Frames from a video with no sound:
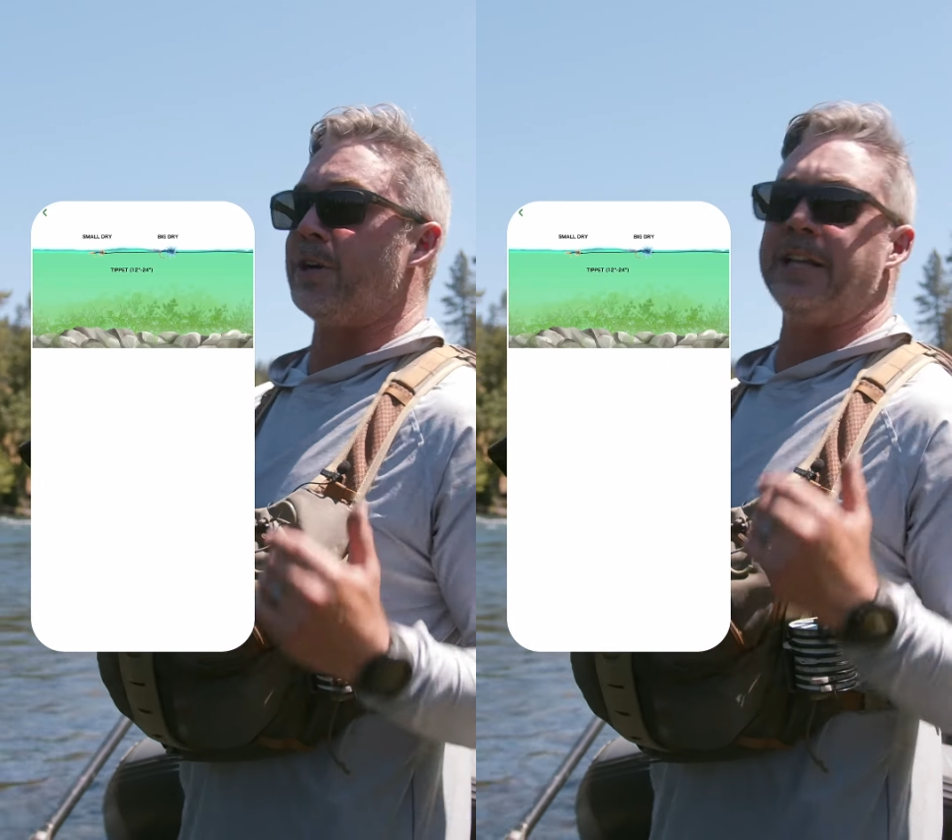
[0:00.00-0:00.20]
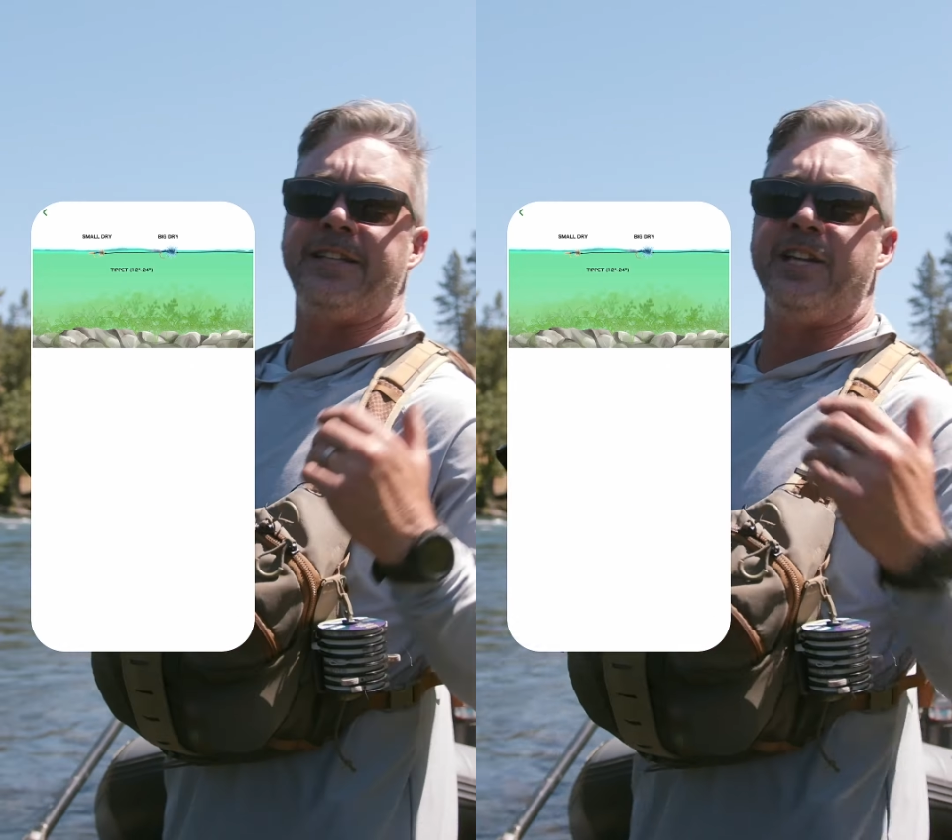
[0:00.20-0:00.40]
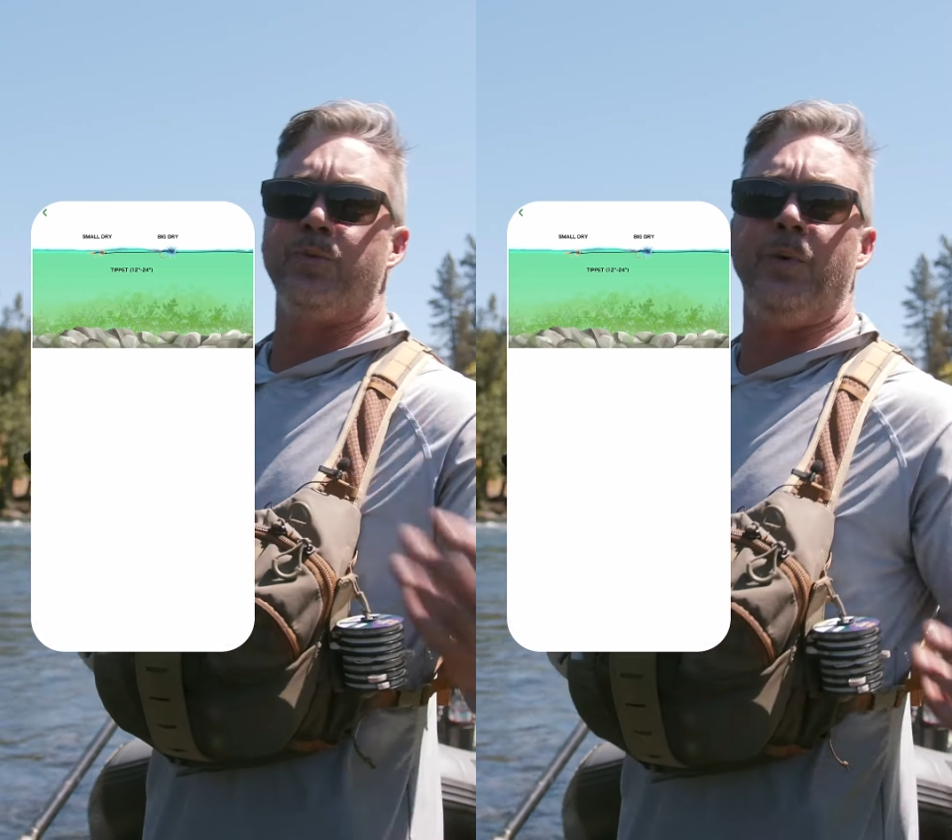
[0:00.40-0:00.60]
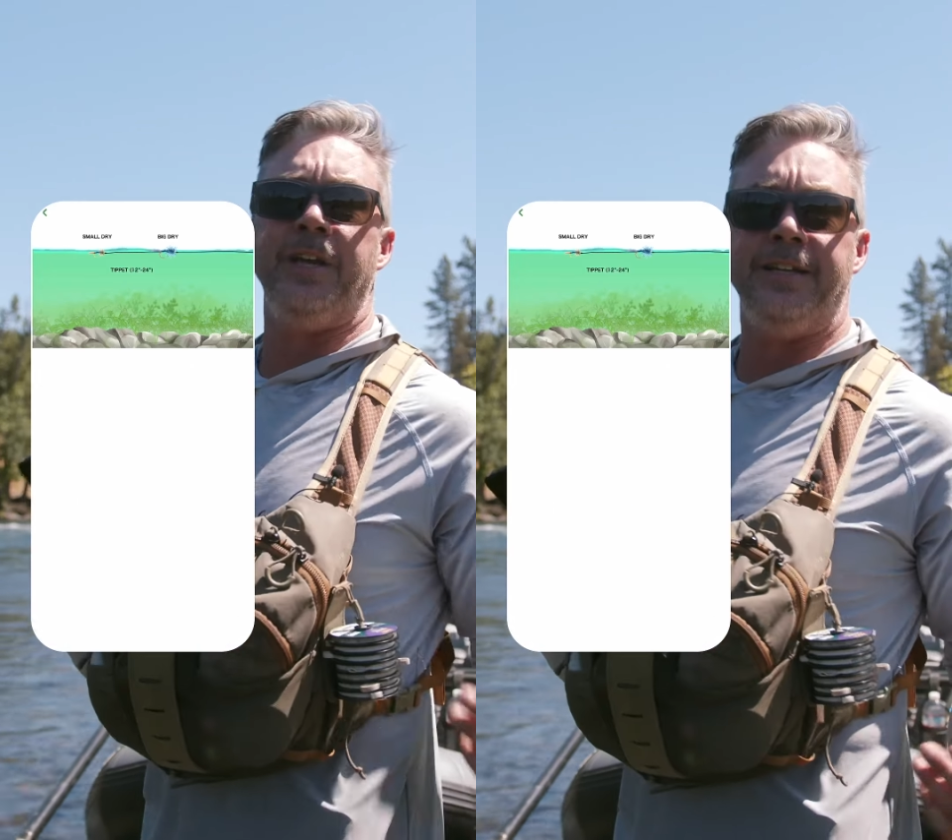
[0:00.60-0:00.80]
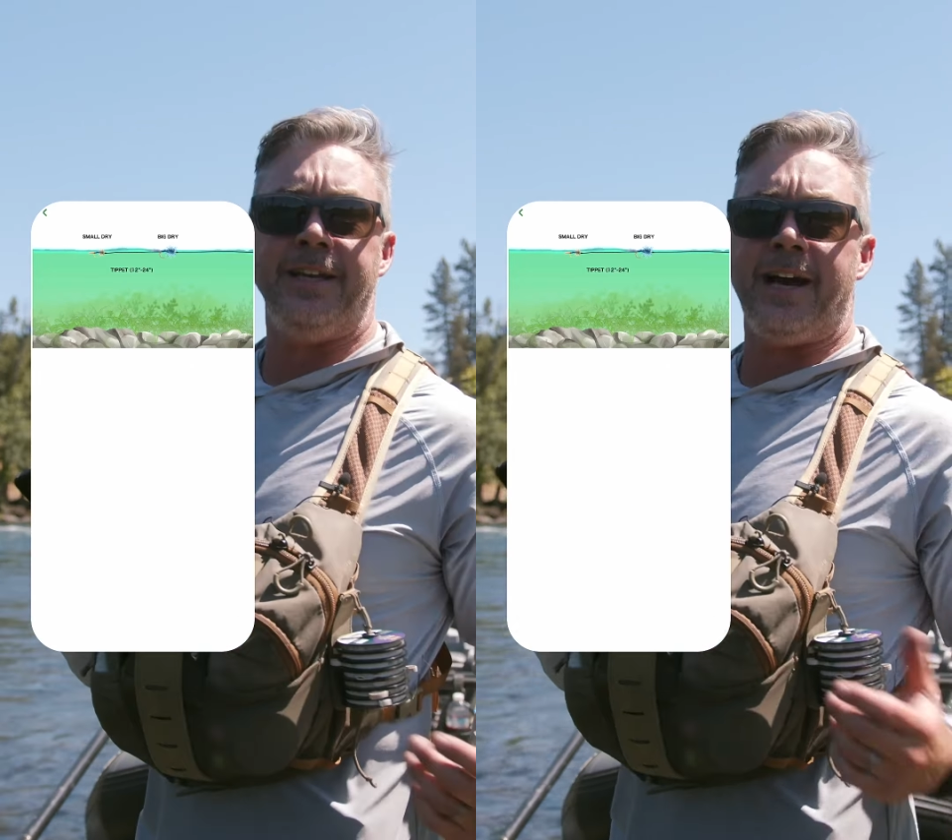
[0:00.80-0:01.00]
or let's say it's
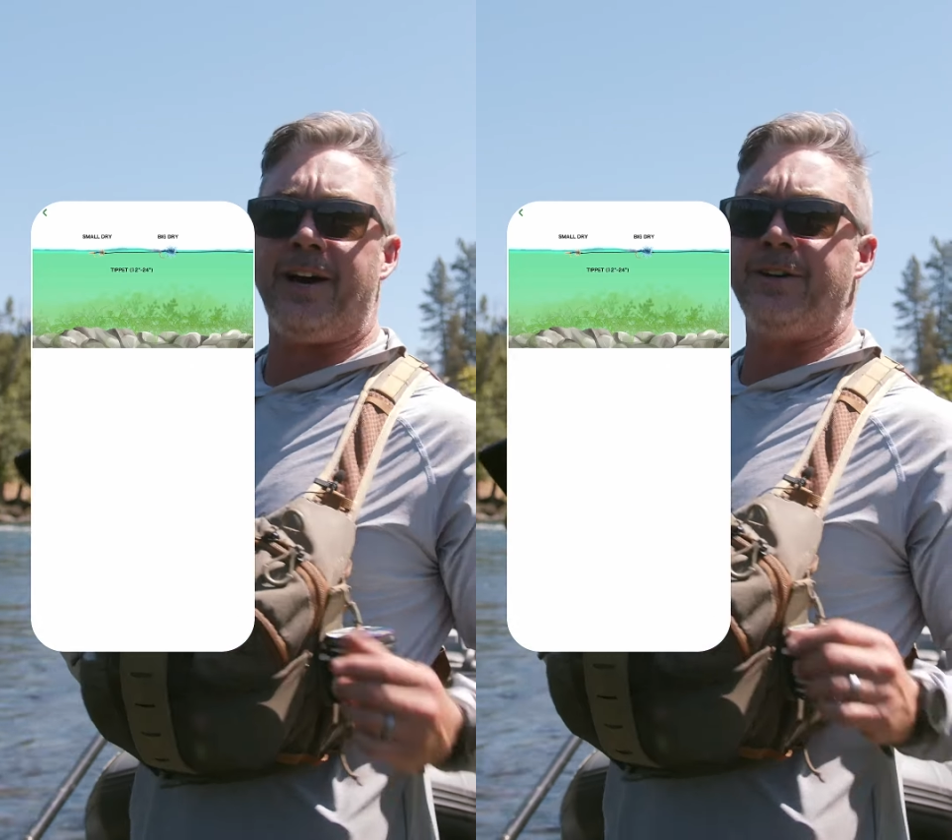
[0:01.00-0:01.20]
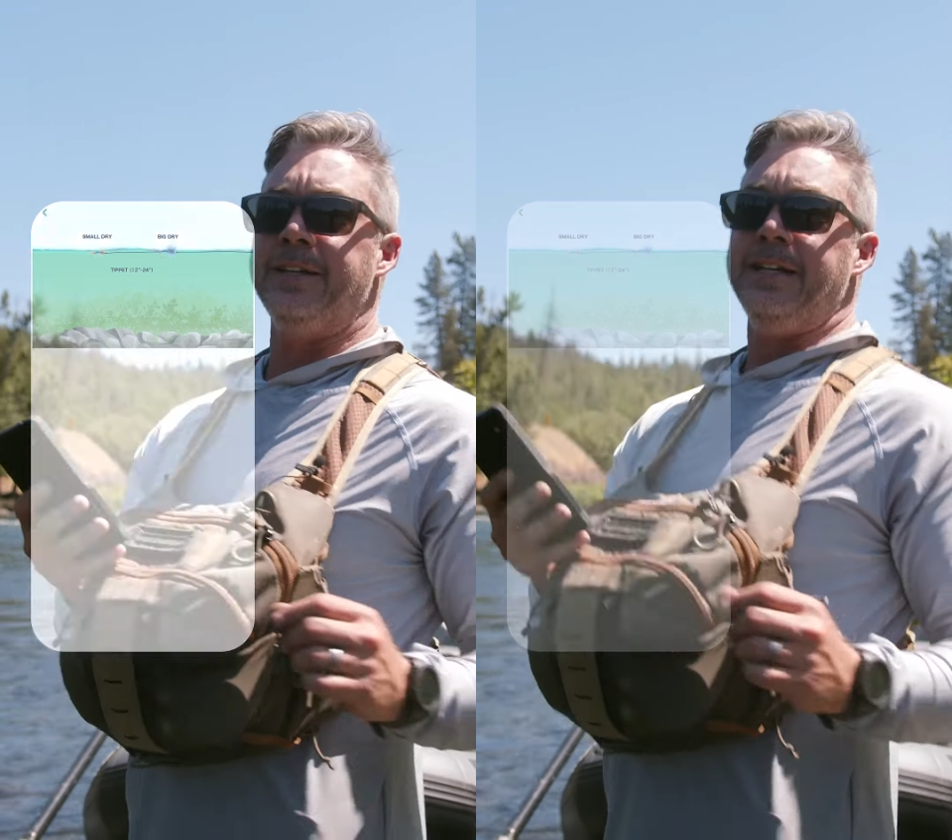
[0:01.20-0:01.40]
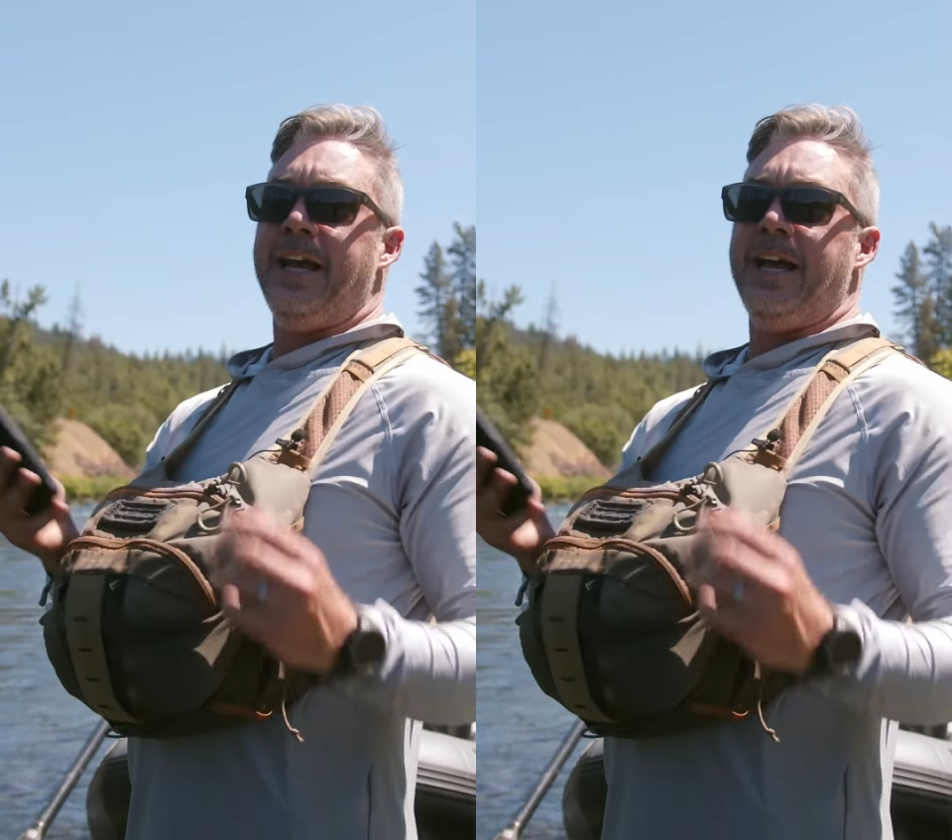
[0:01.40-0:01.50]
windy out